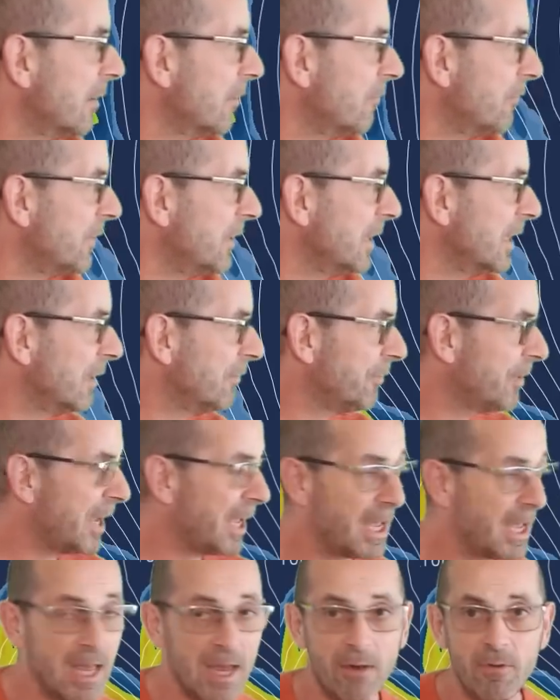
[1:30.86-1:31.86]
The
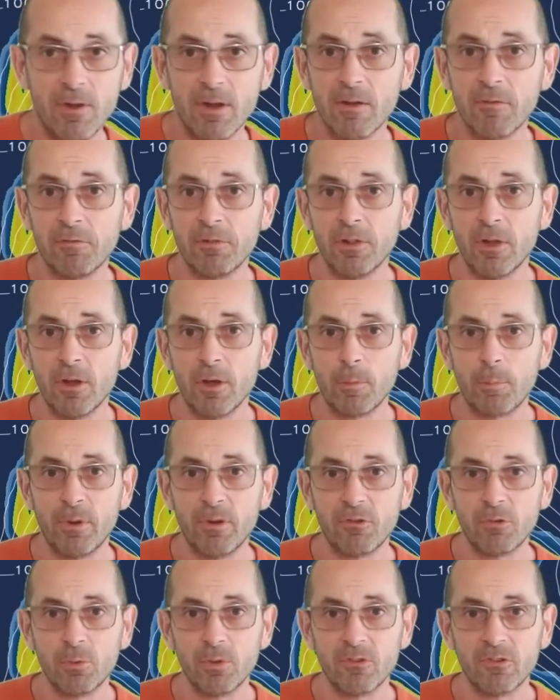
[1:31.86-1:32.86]
other area of low
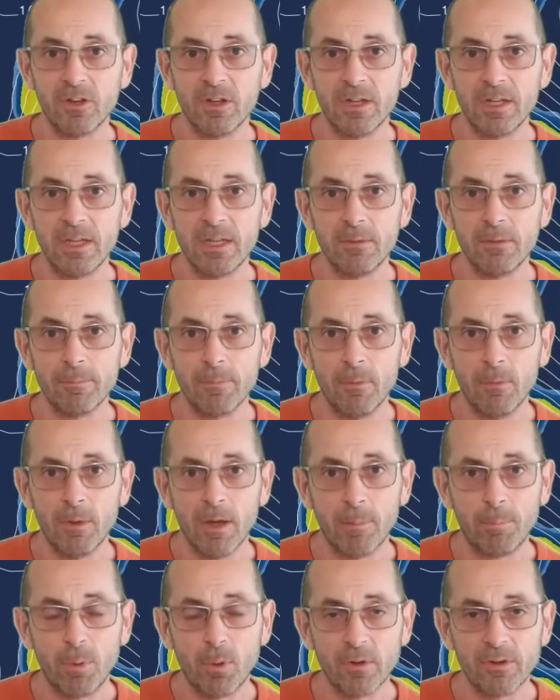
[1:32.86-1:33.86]
pressure, which I
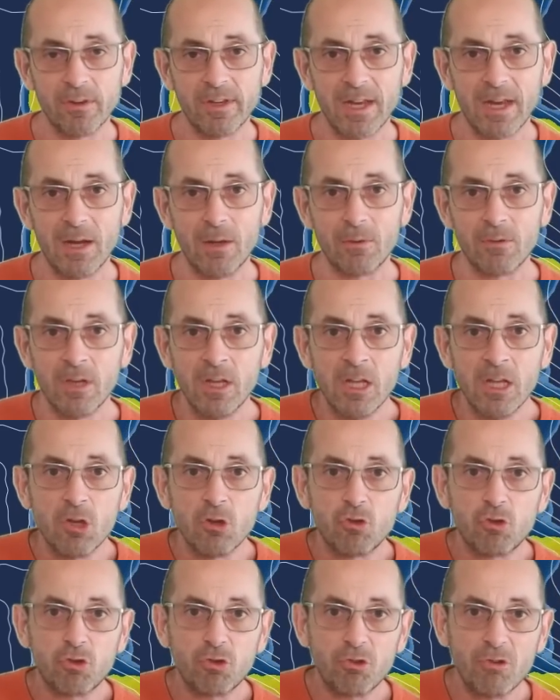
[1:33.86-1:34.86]
pointed out,
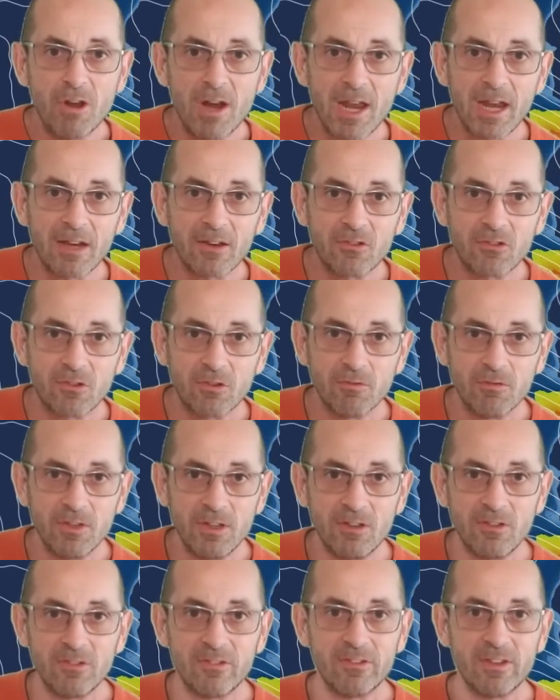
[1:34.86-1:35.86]
tracks to
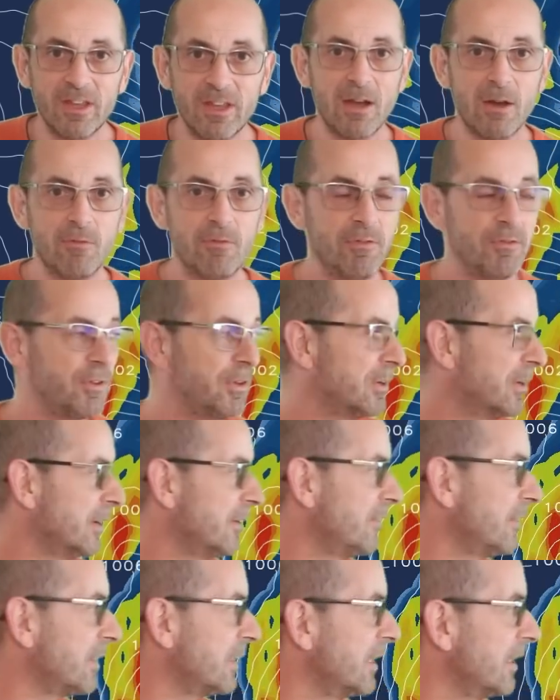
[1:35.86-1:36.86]
the south of the
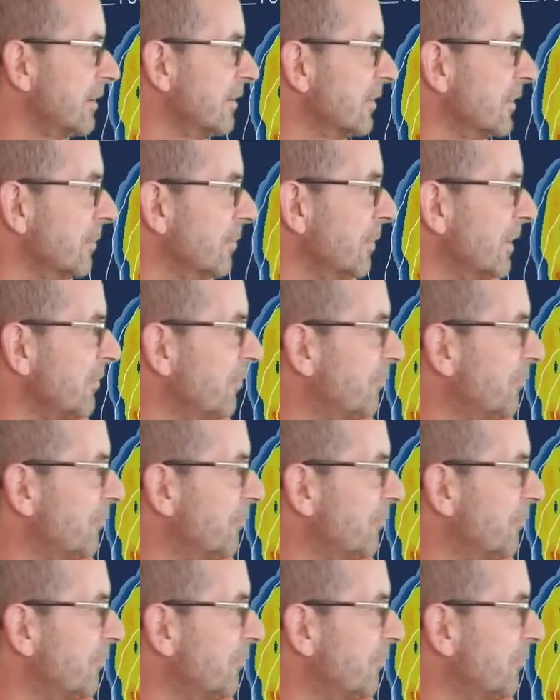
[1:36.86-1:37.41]
United Kingdom. It's